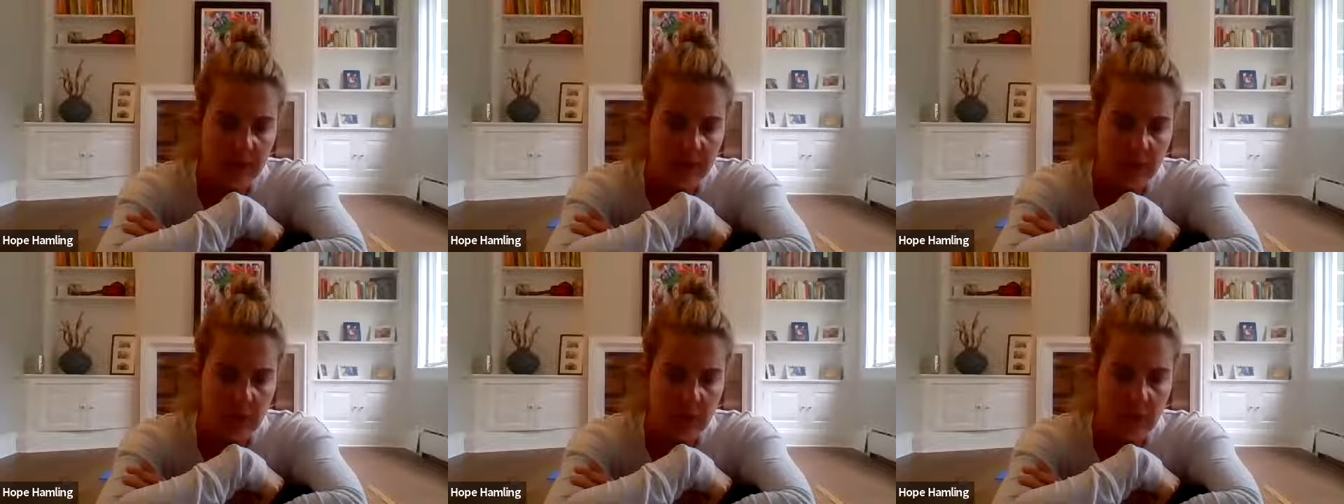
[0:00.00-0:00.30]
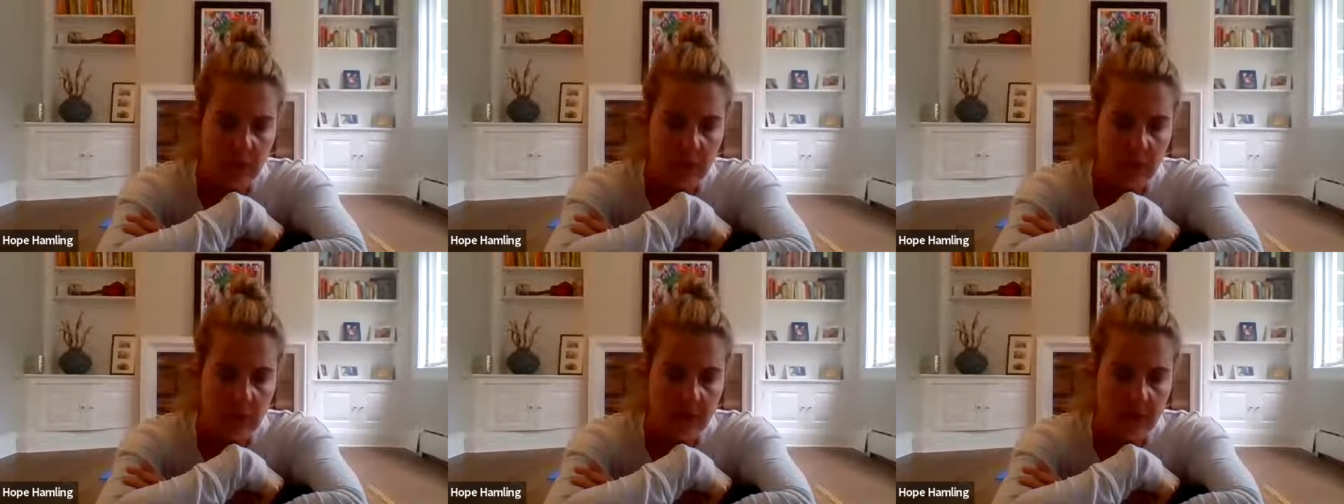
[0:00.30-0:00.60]
Good,
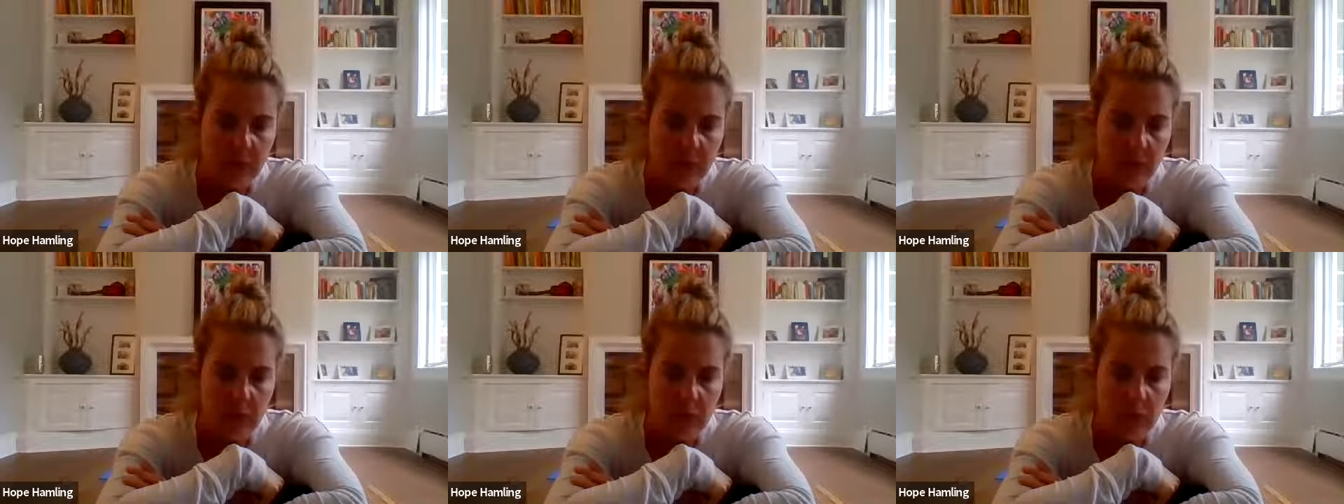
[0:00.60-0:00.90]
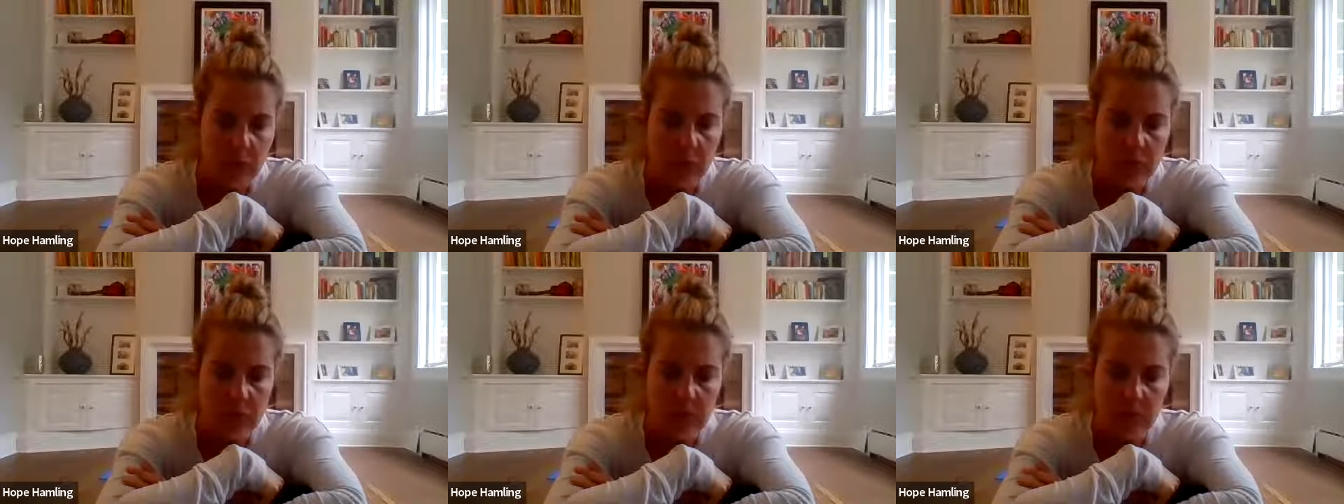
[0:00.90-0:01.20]
1
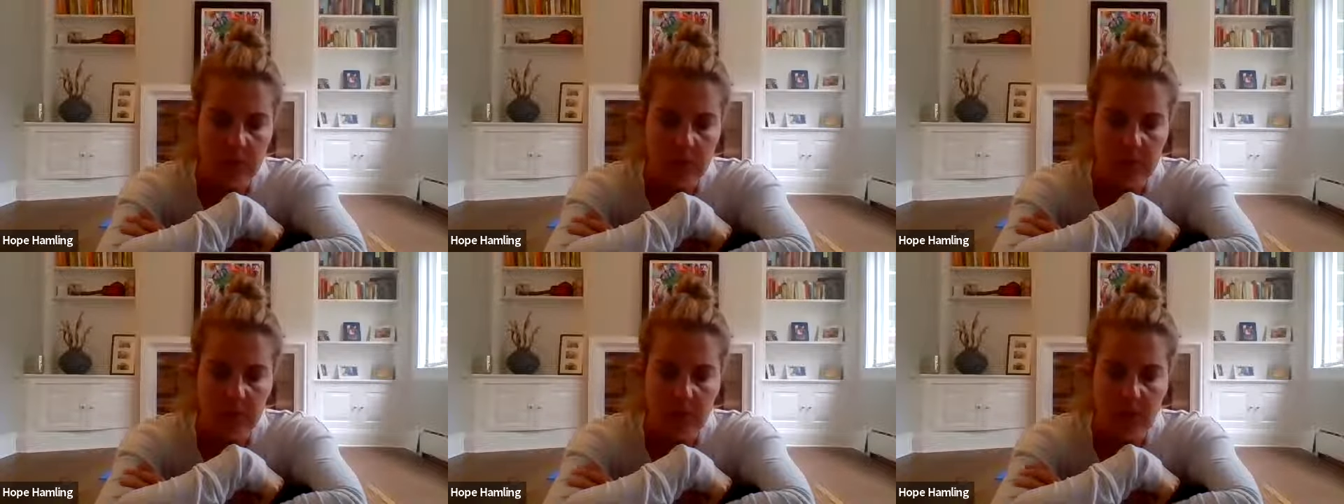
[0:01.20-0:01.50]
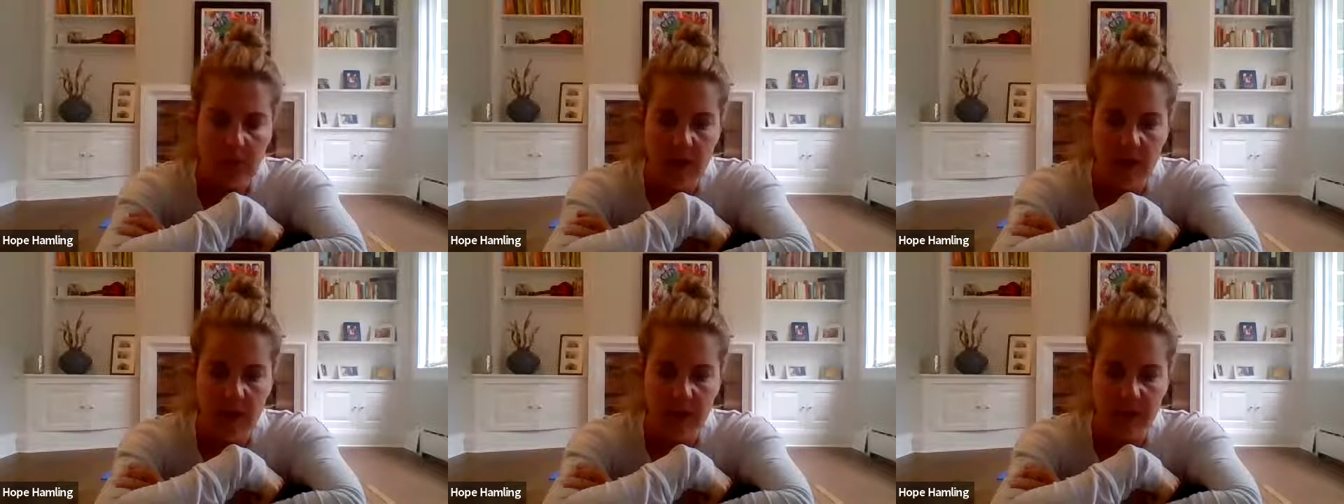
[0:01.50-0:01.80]
more
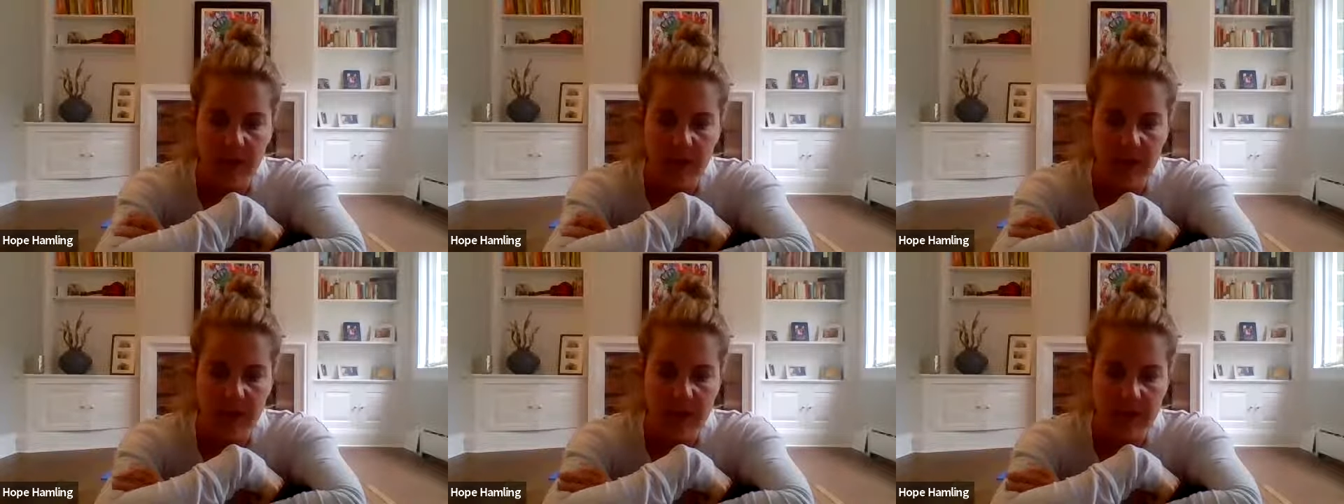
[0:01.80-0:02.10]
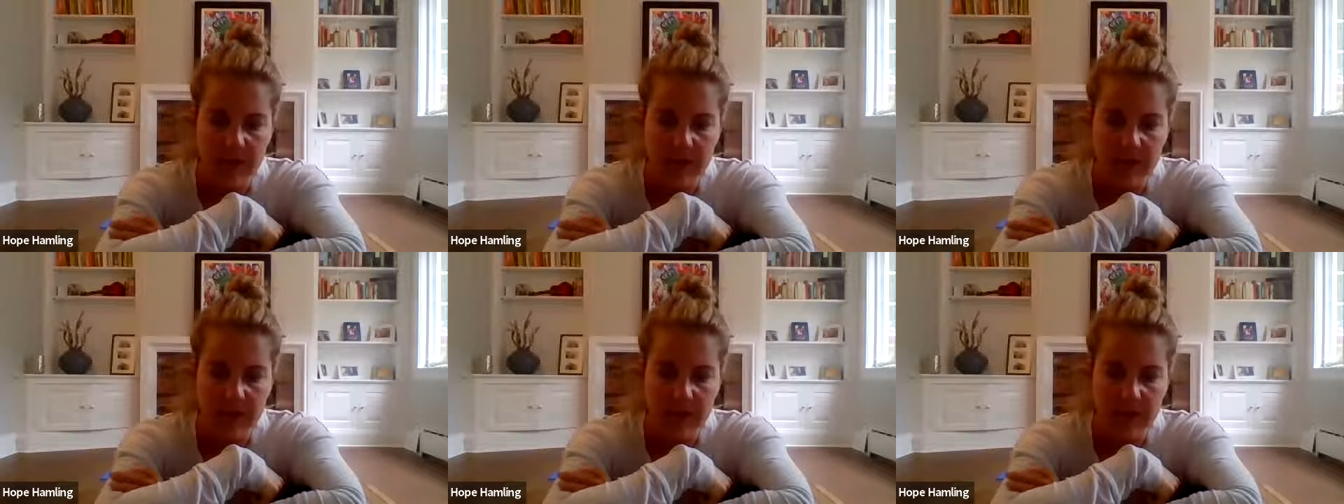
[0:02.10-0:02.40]
breath
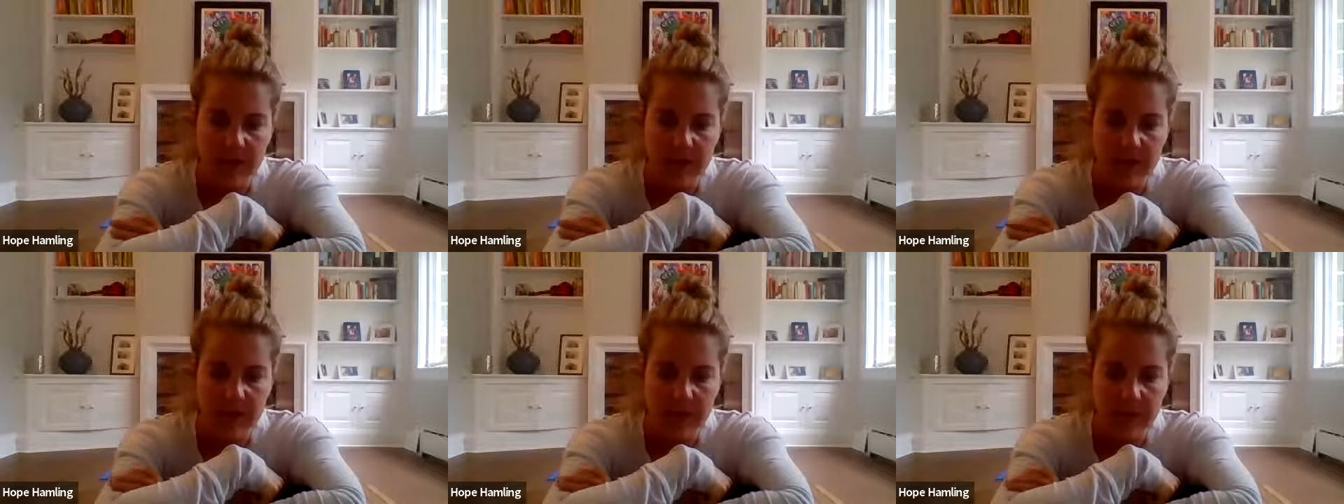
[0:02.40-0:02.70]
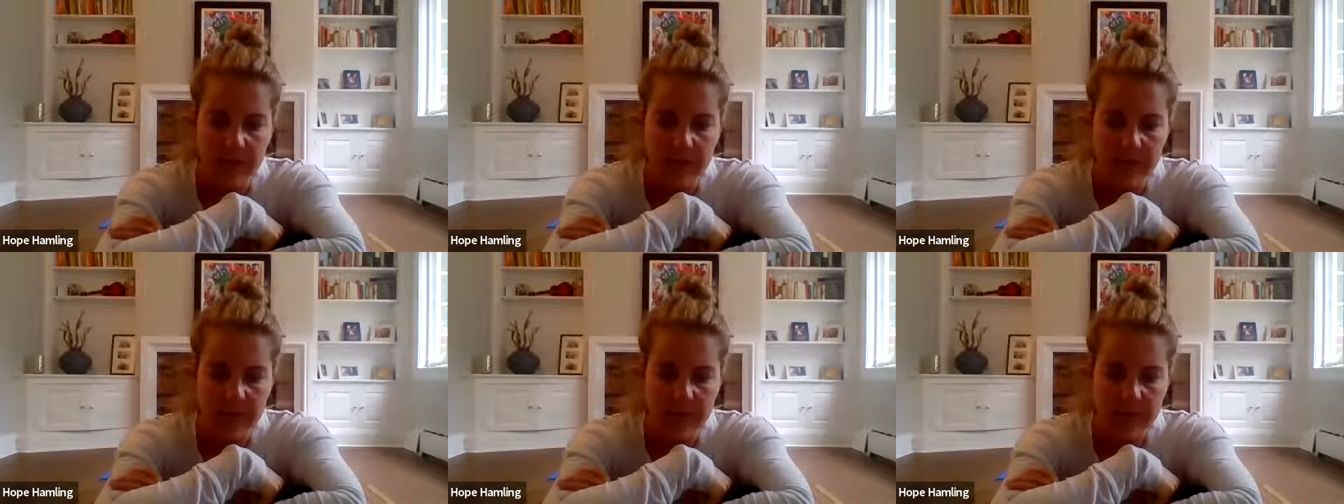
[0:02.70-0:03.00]
in.